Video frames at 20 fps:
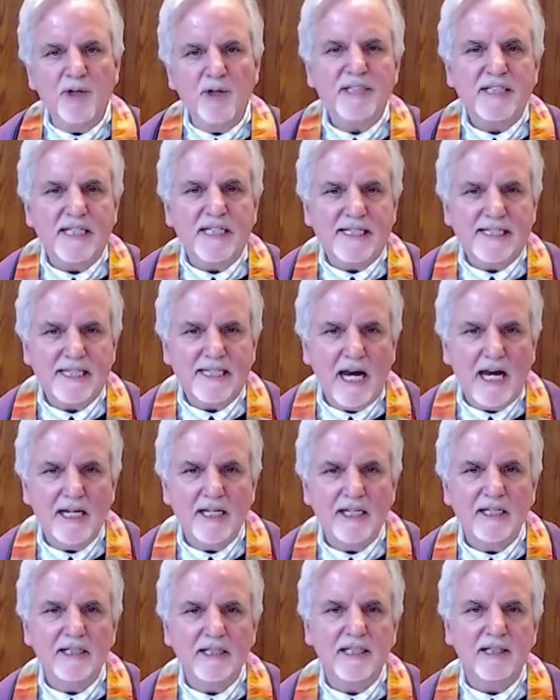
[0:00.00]
I'm most
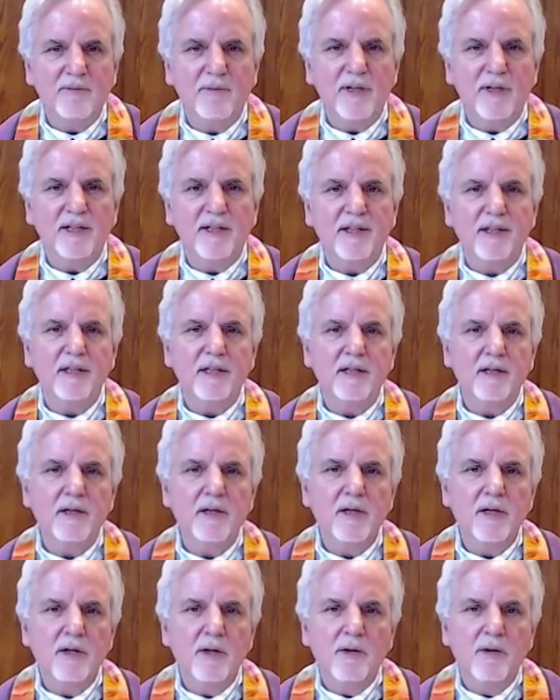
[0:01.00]
excited that
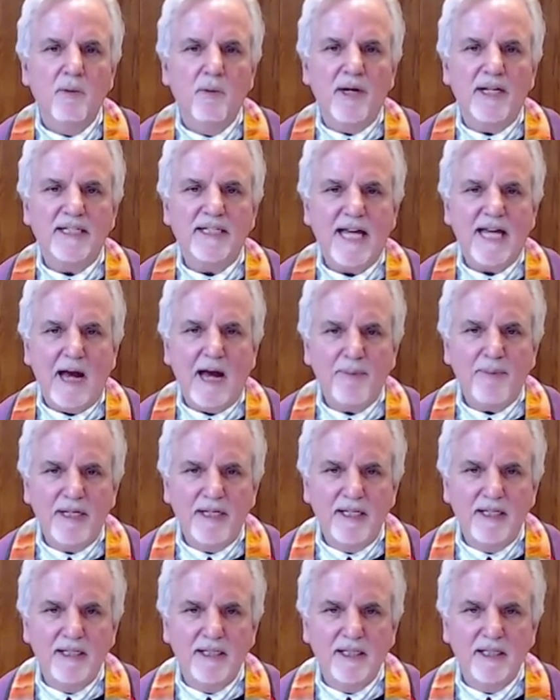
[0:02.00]
with what is
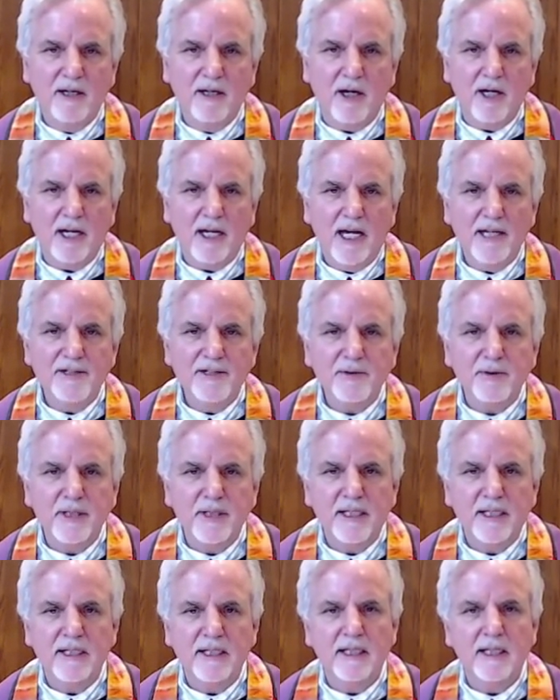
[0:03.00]
happening in our
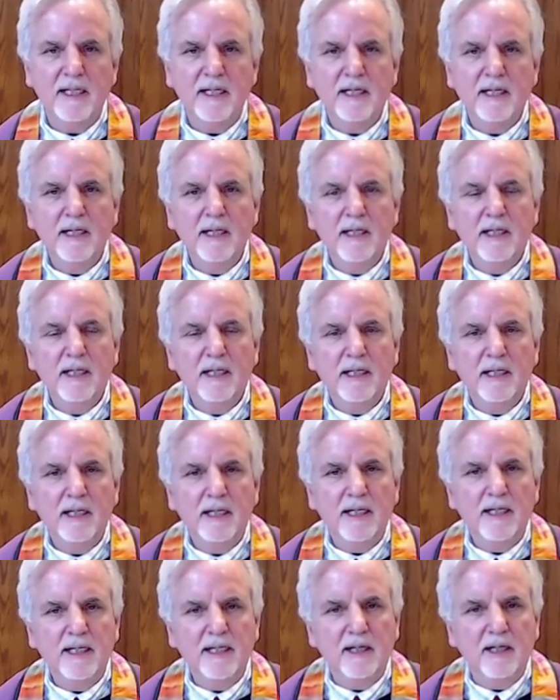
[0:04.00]
country
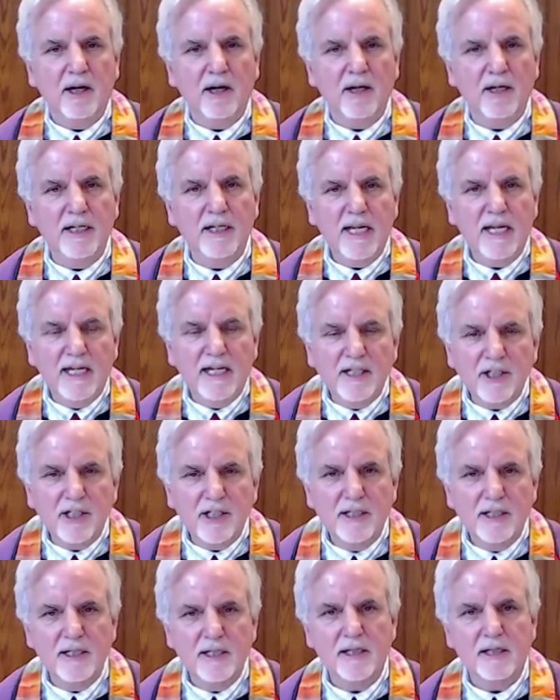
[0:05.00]
and in our
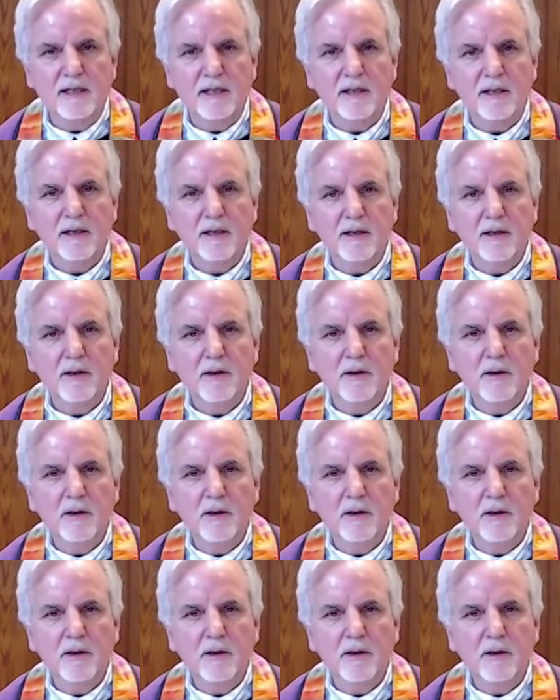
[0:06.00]
nation,